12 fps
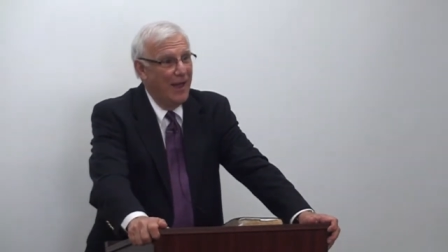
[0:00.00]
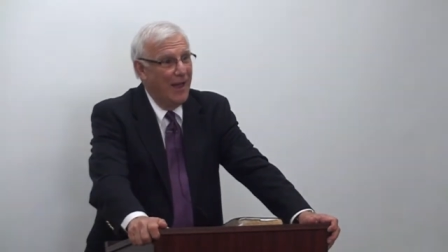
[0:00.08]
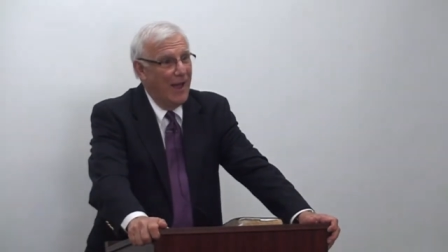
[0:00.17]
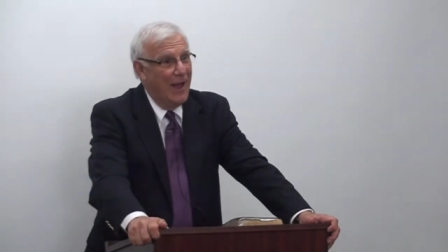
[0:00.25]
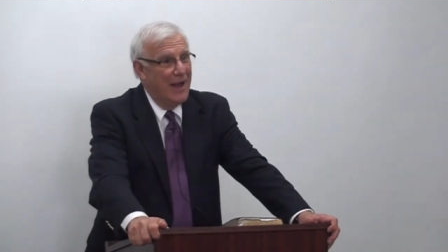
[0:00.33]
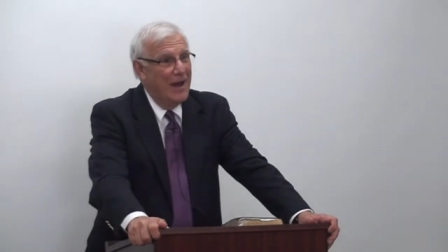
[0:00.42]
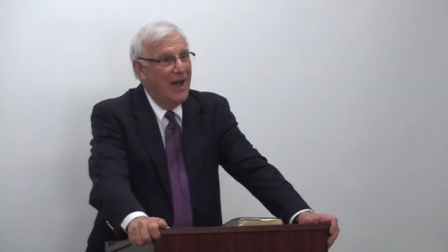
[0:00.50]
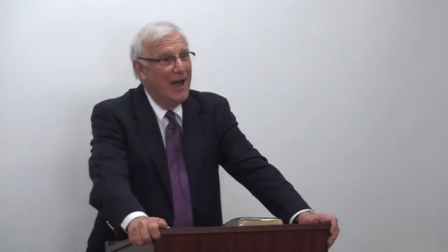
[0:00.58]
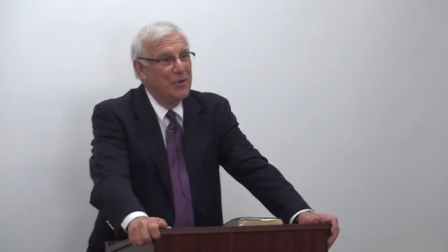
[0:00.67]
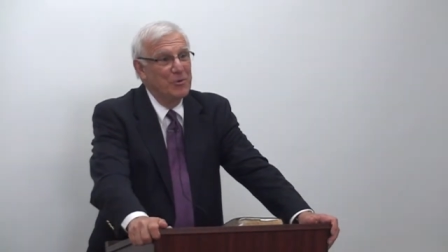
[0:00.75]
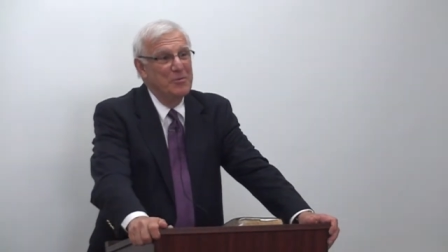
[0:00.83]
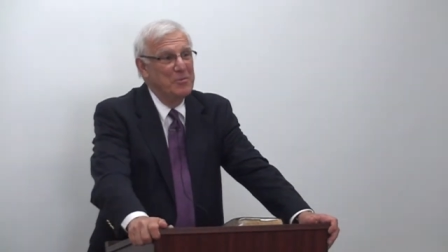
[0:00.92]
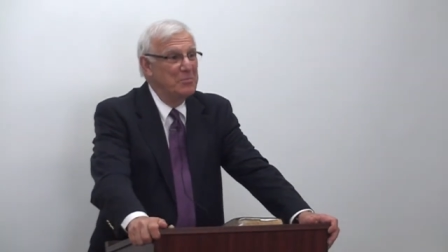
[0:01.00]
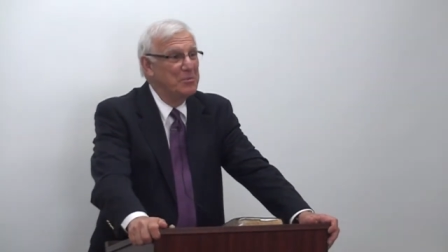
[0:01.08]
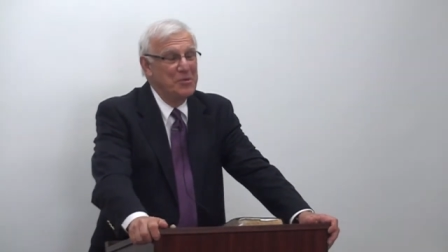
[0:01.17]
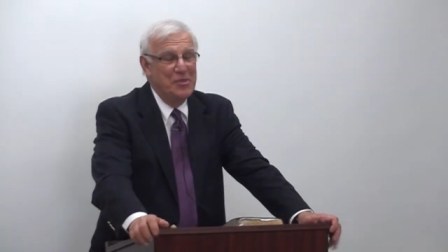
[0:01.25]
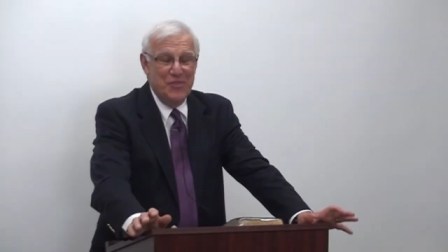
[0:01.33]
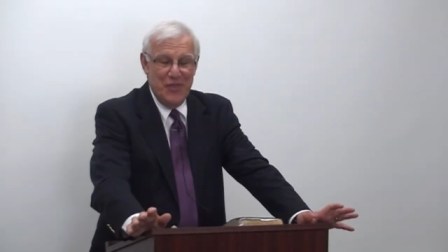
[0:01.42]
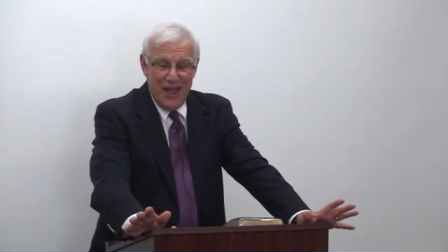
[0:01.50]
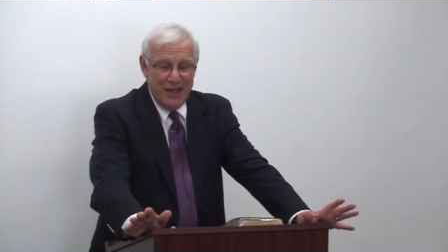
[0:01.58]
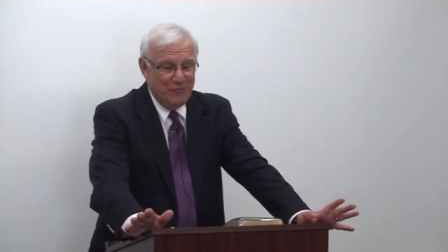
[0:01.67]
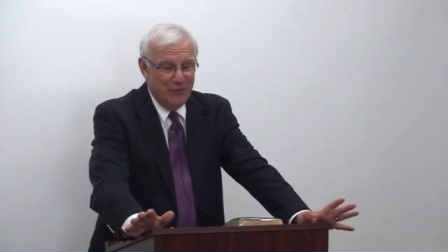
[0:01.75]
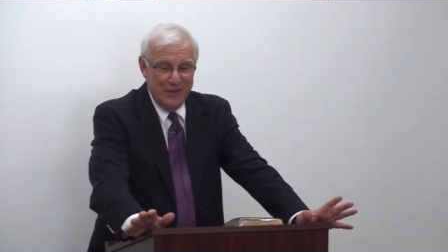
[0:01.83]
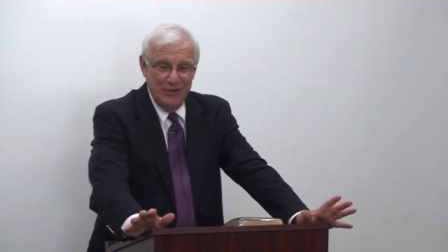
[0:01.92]
and I remember
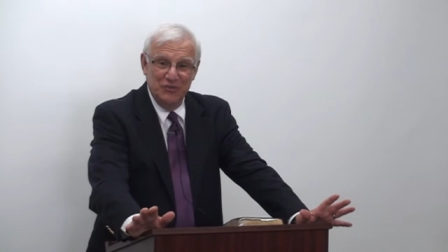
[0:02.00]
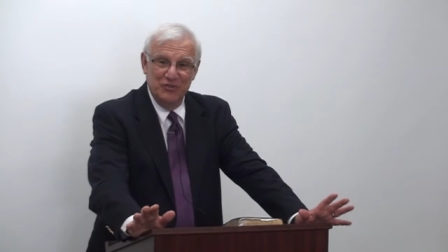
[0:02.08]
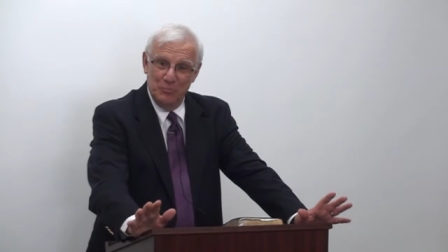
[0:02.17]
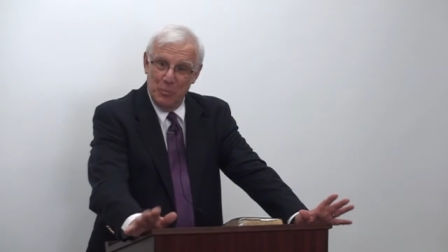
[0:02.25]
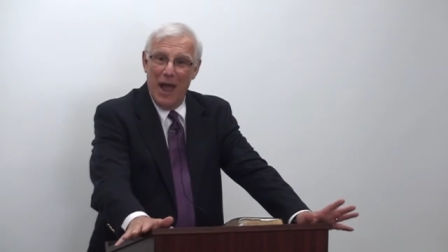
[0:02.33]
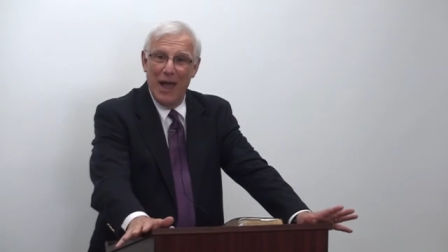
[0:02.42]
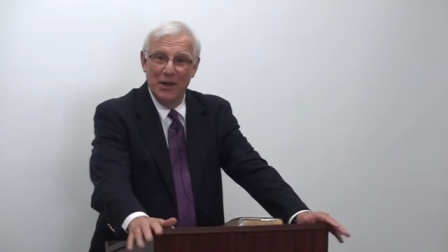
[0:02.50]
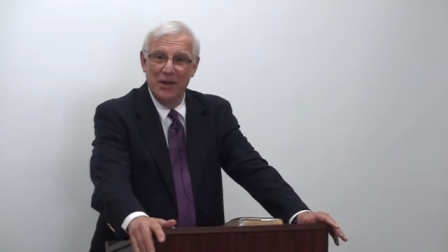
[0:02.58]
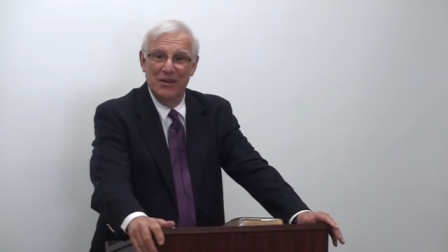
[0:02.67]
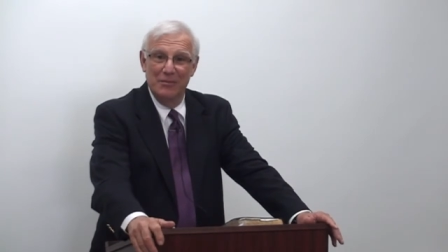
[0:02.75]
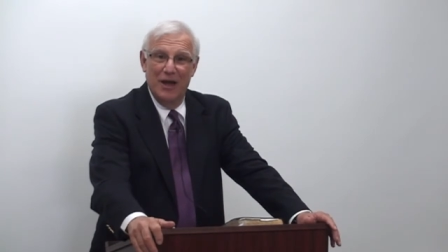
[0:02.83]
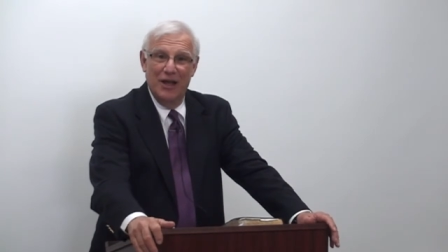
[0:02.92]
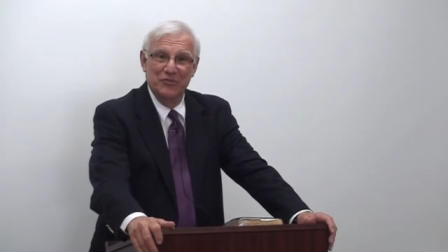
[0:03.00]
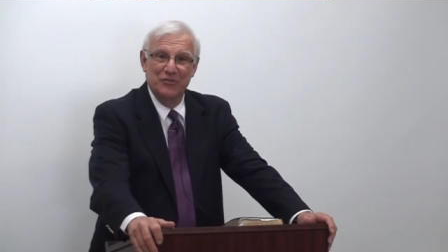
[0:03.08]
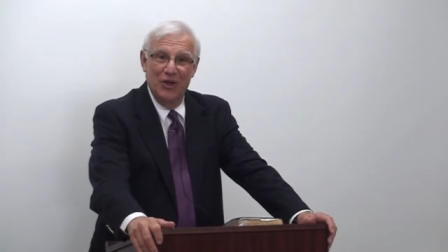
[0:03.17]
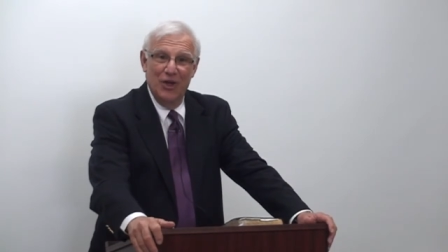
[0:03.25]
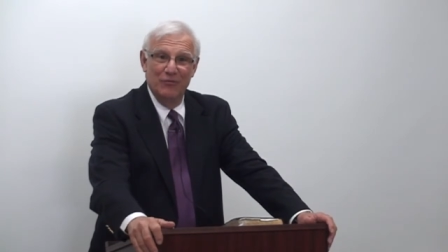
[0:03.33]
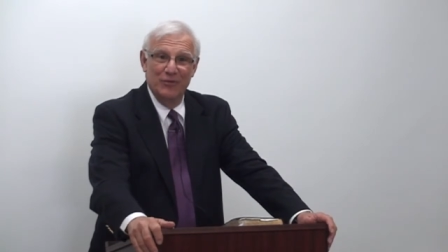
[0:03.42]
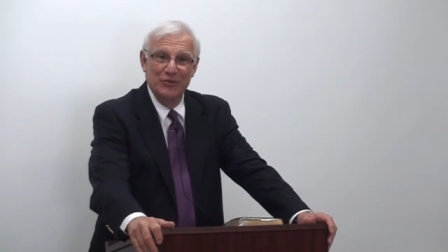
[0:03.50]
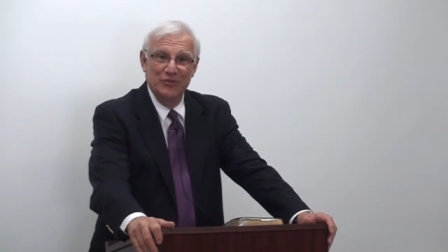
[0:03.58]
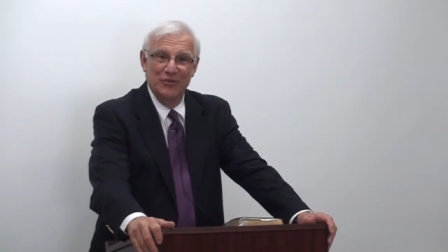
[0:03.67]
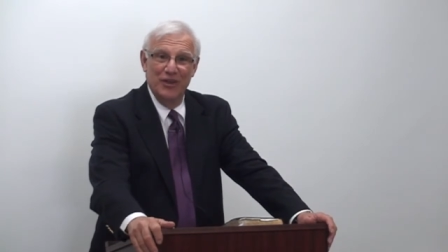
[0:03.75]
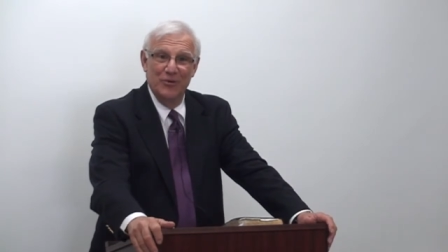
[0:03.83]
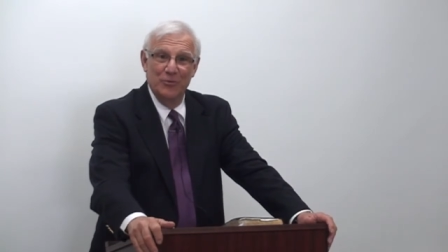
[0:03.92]
thankfully smiling to myself and
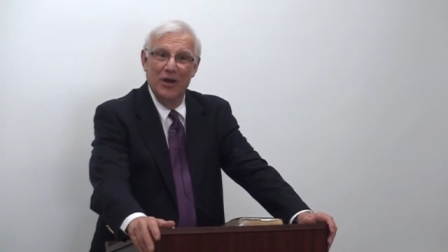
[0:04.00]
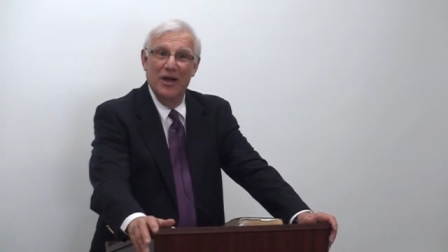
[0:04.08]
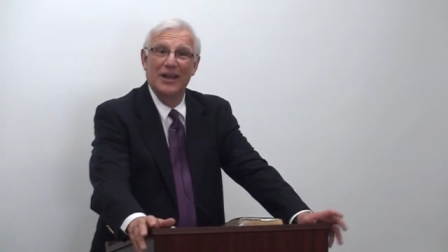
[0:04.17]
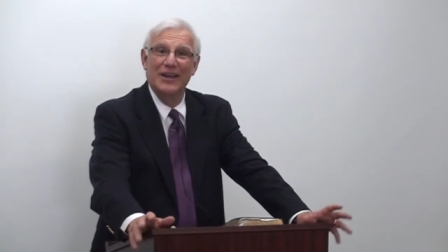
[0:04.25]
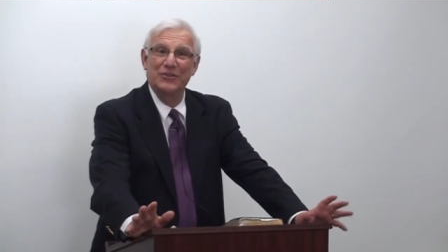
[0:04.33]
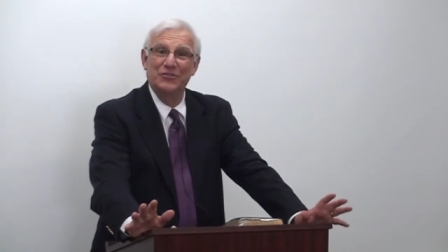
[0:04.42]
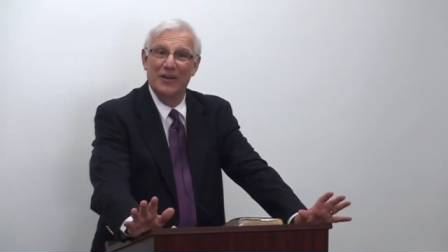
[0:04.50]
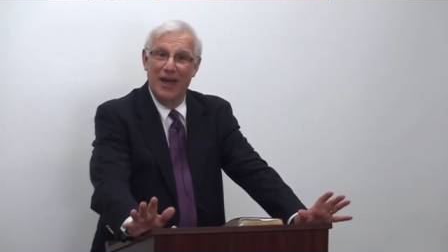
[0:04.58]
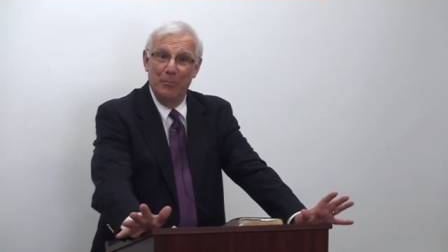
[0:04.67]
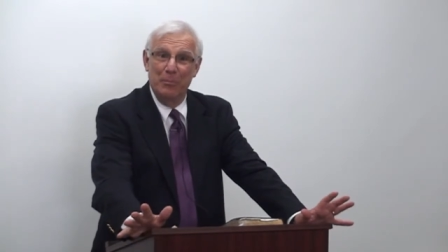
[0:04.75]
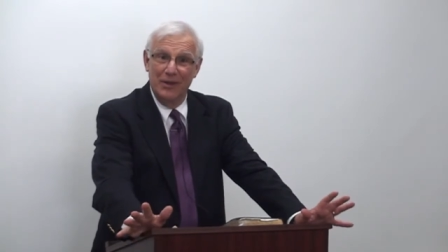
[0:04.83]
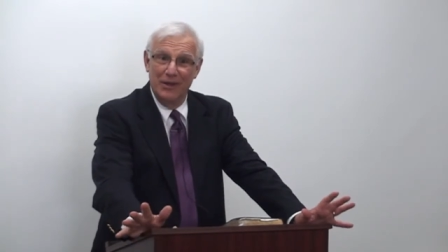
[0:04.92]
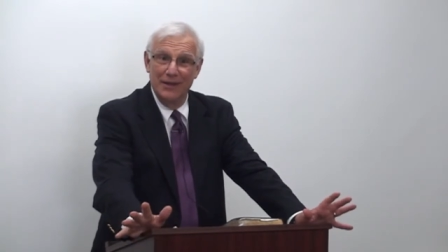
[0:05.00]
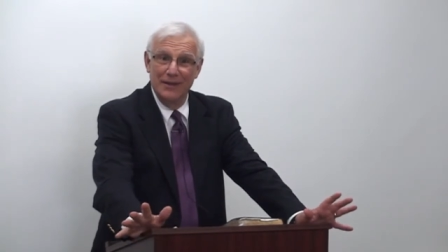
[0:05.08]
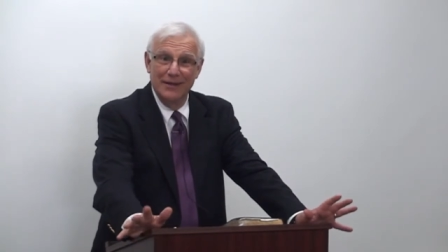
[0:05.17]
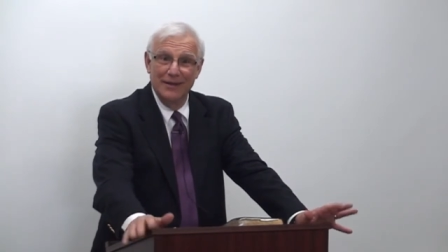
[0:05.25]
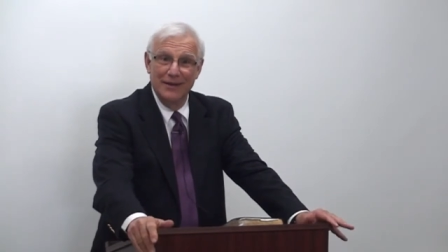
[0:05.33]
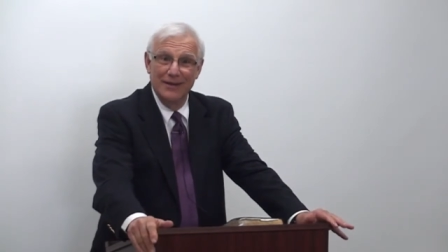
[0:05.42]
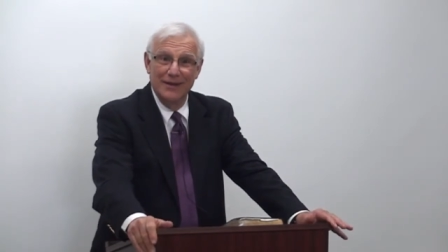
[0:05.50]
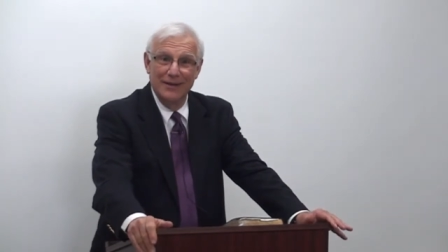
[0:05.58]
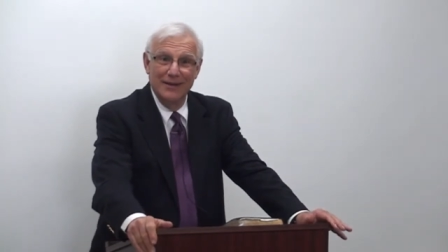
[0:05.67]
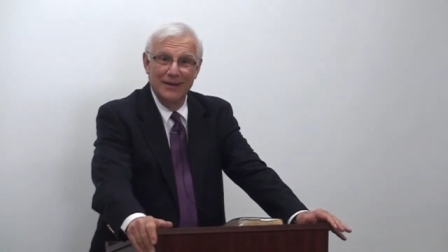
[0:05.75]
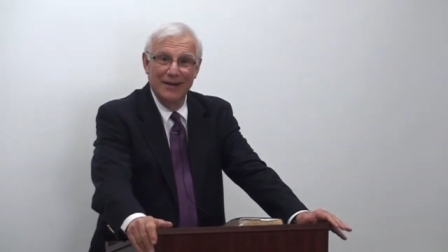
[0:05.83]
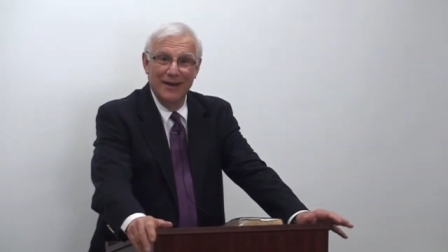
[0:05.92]
saying, Well, it's happening.
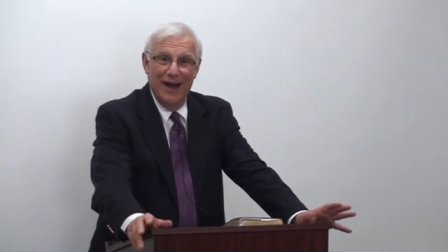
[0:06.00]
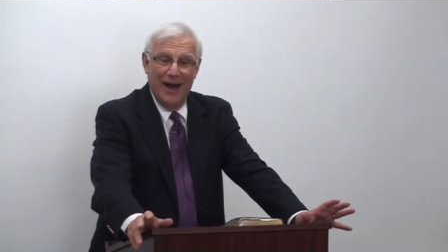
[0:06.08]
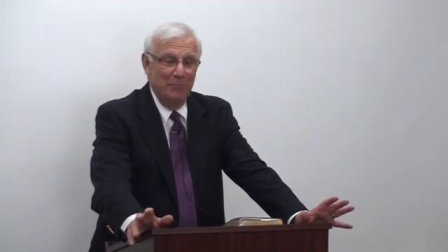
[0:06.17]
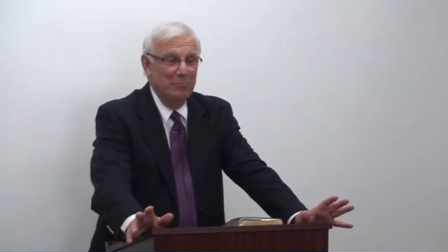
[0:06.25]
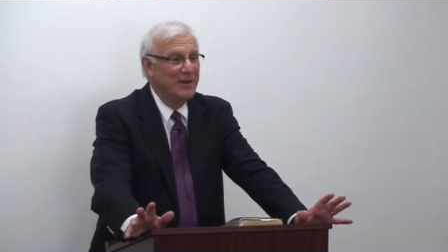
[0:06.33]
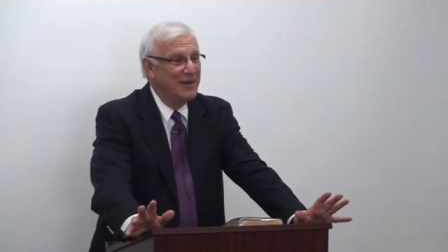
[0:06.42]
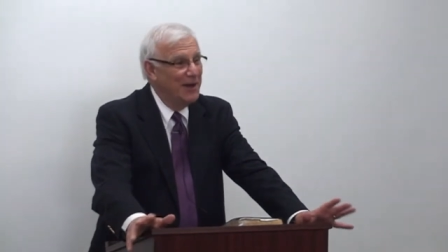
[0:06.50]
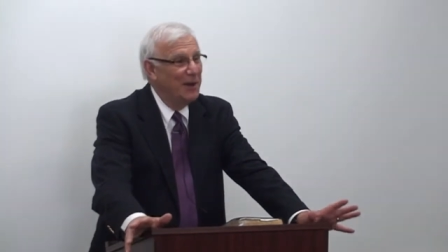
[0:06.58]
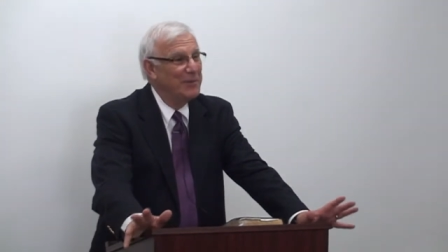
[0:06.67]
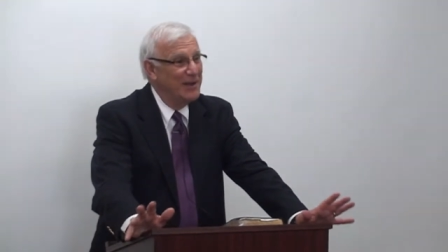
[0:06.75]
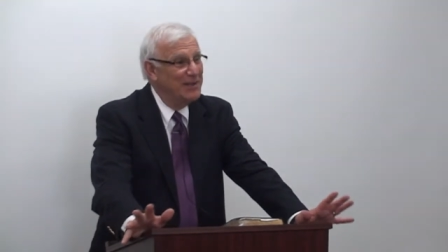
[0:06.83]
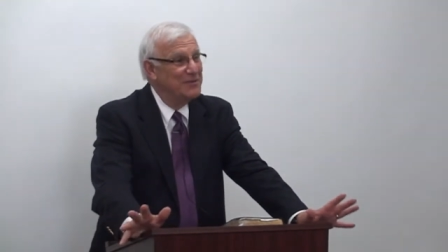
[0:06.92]
I'm becoming